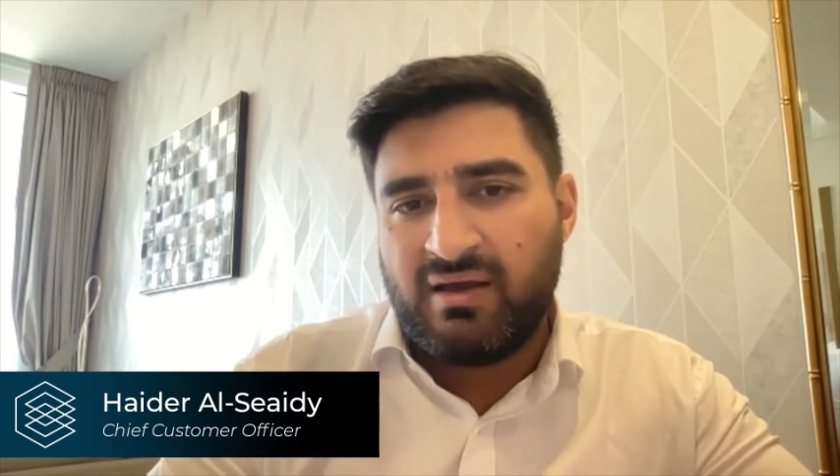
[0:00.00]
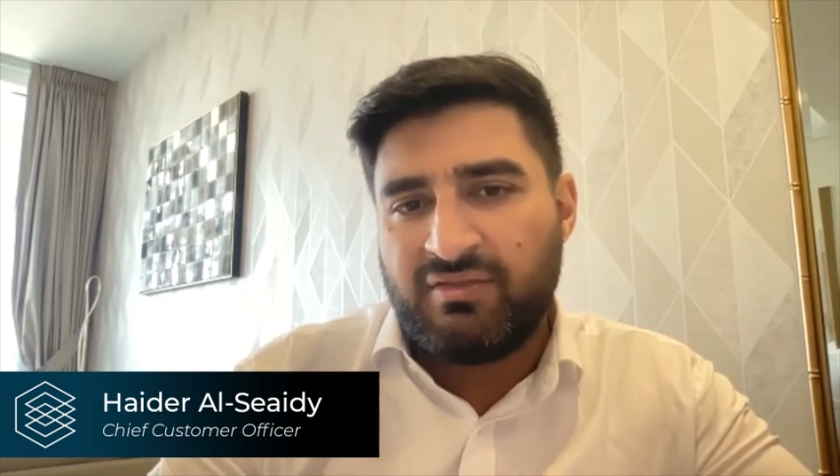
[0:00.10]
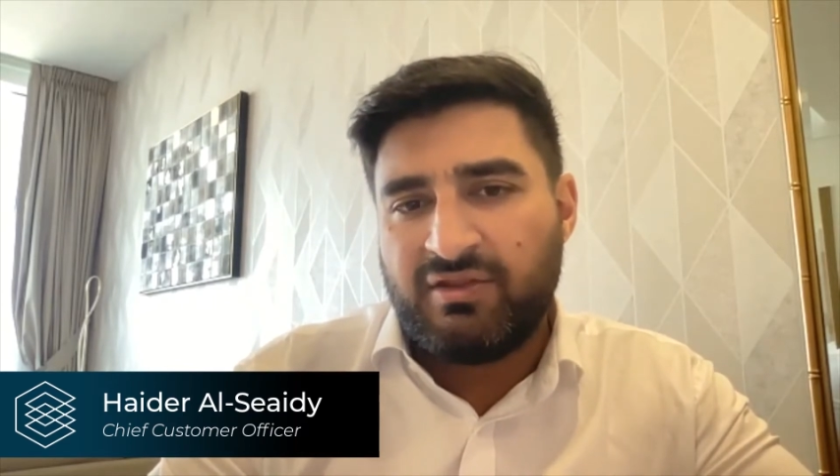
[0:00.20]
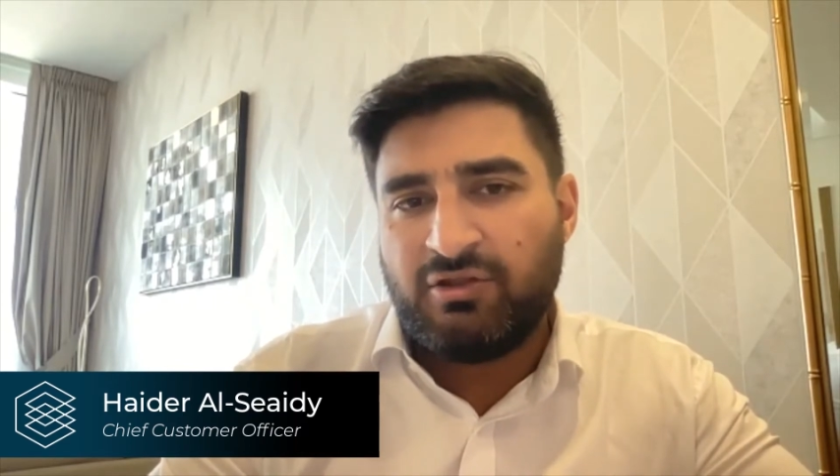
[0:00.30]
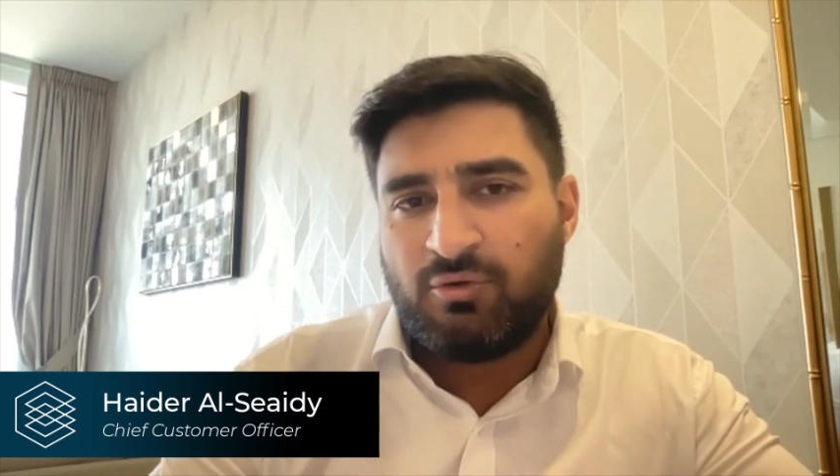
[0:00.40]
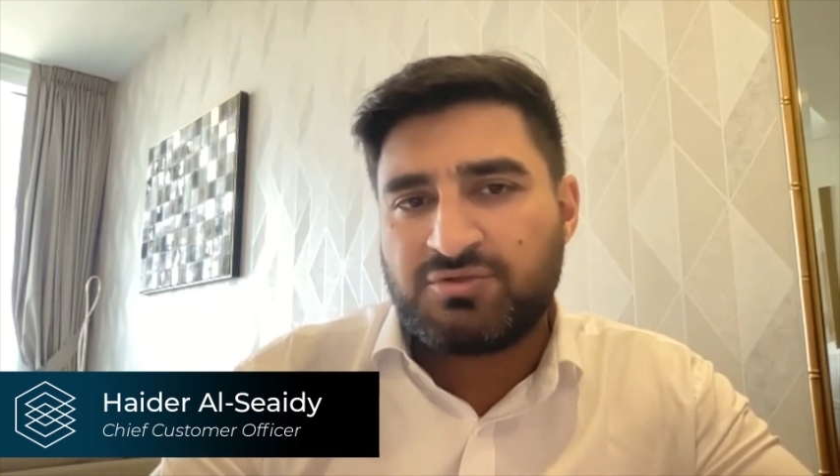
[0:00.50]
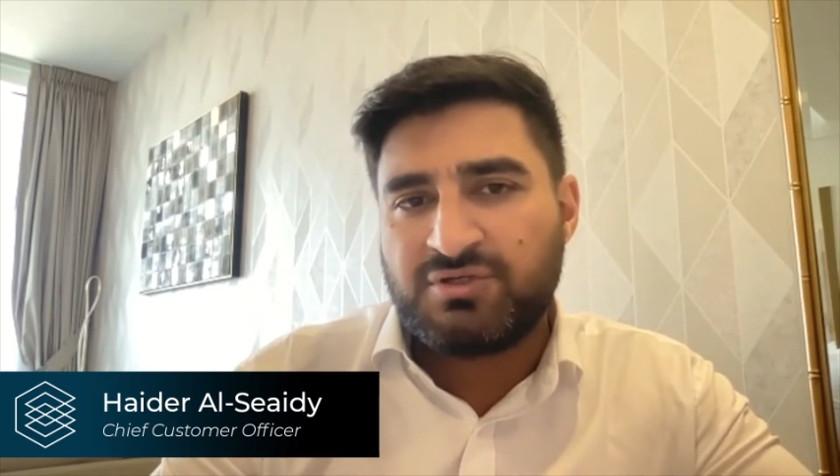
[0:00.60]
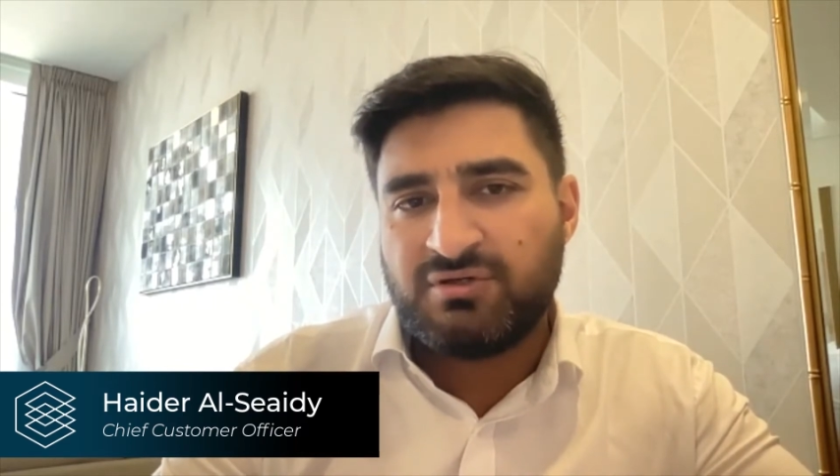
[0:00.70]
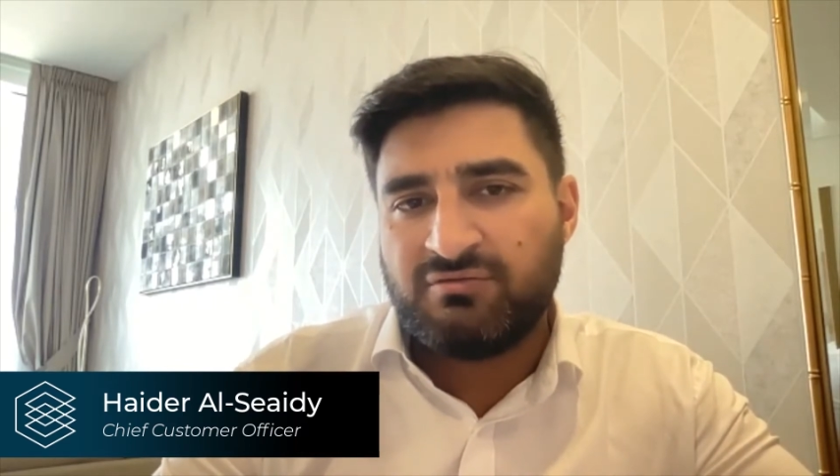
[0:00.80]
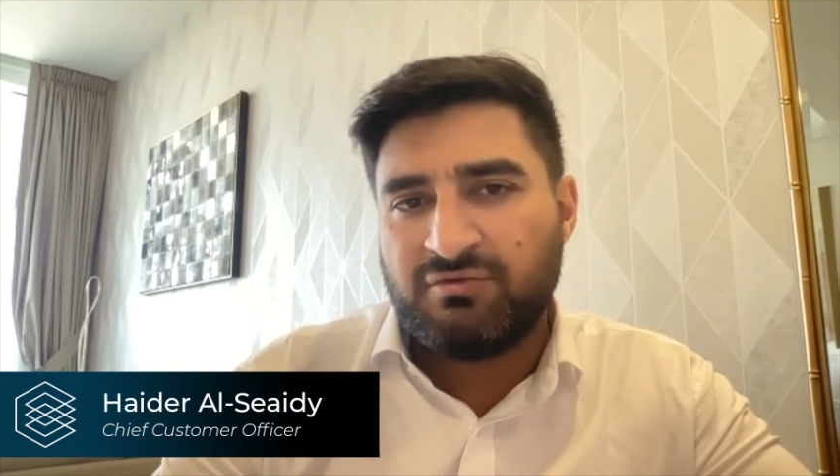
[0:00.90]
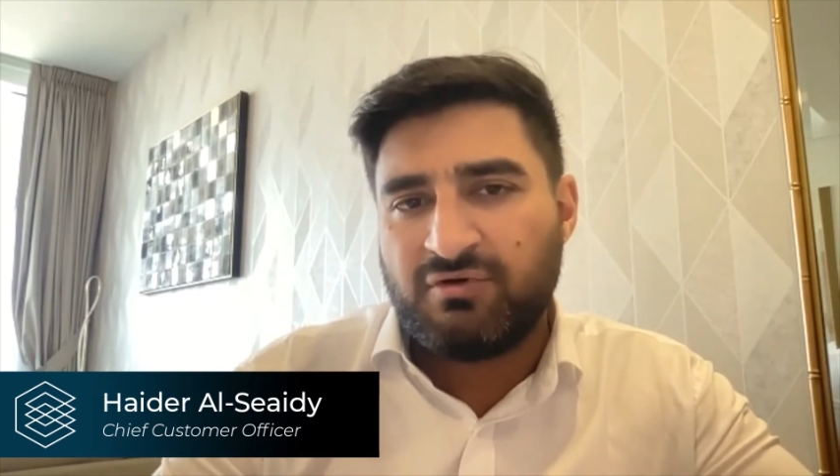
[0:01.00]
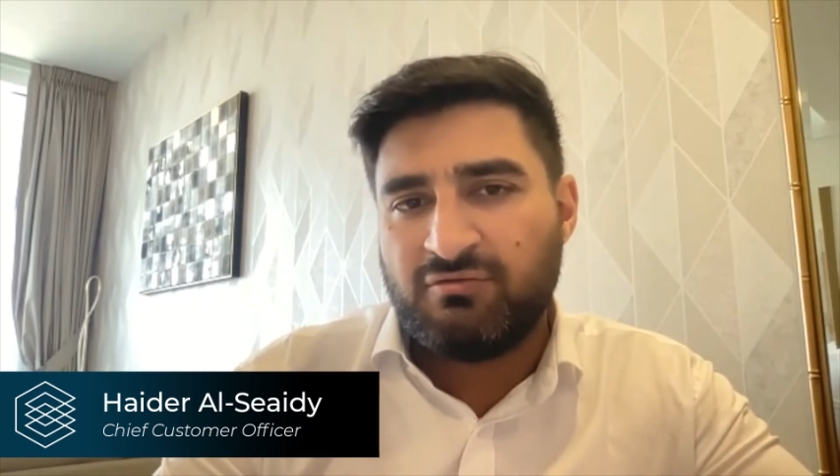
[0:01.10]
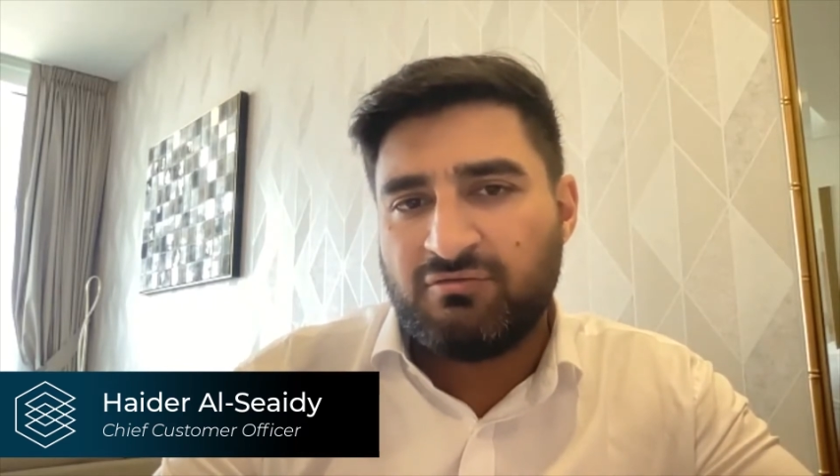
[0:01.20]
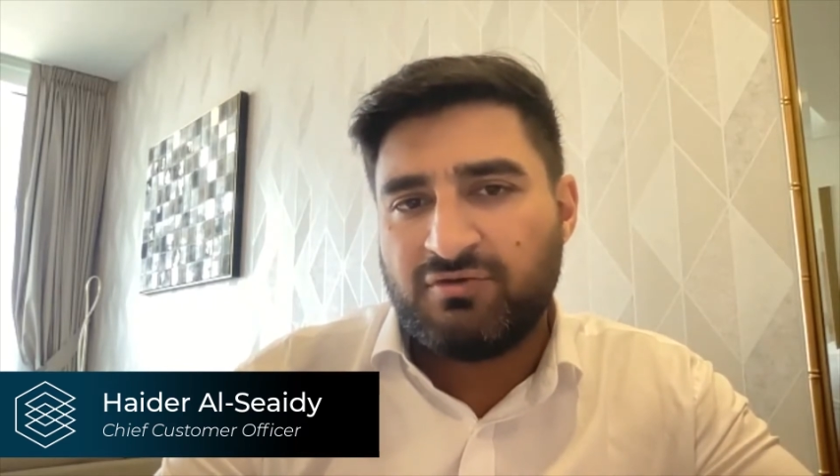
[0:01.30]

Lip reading: the adoption of